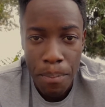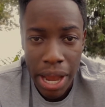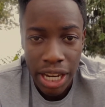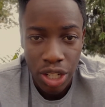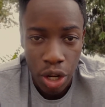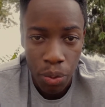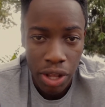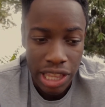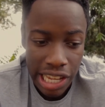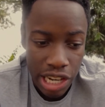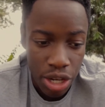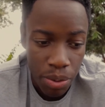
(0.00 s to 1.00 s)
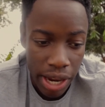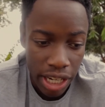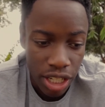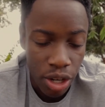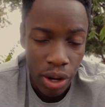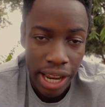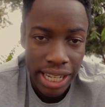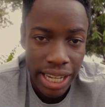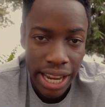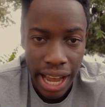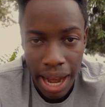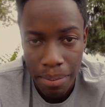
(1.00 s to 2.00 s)
based on what they're doing. So let's
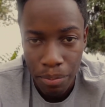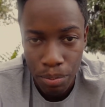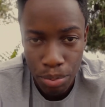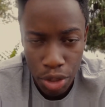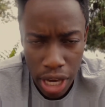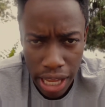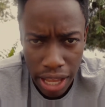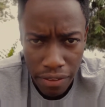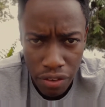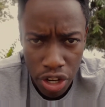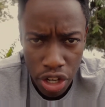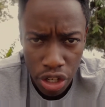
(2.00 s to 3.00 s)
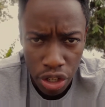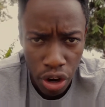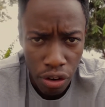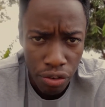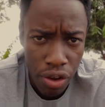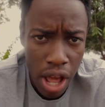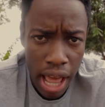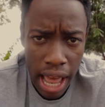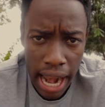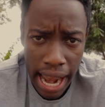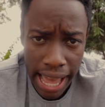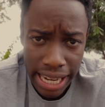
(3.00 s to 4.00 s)
say I'm taking videos of
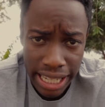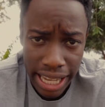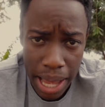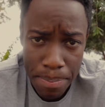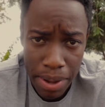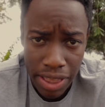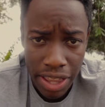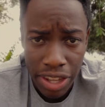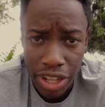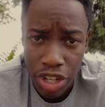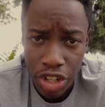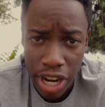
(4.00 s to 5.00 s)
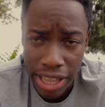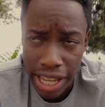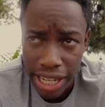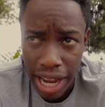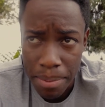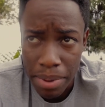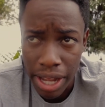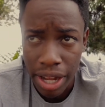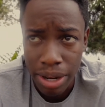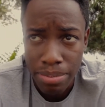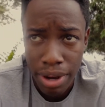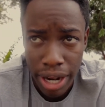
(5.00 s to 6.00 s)
landscaping, then there's a trend that's coming
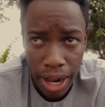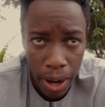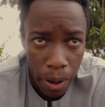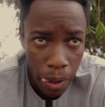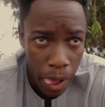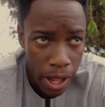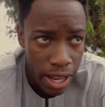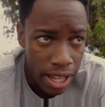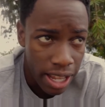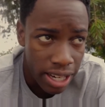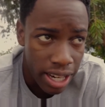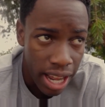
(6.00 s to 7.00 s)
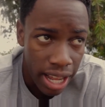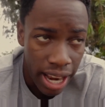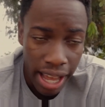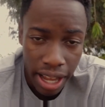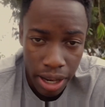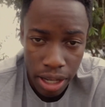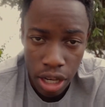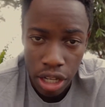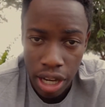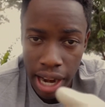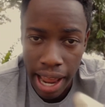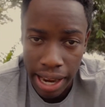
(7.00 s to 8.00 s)
out about how you can take like a
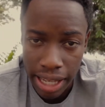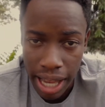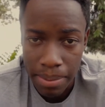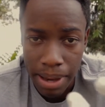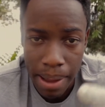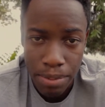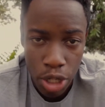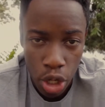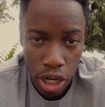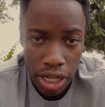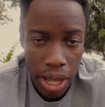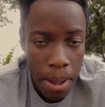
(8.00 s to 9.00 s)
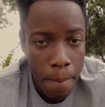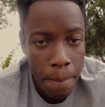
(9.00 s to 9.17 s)
certain landscape type shot.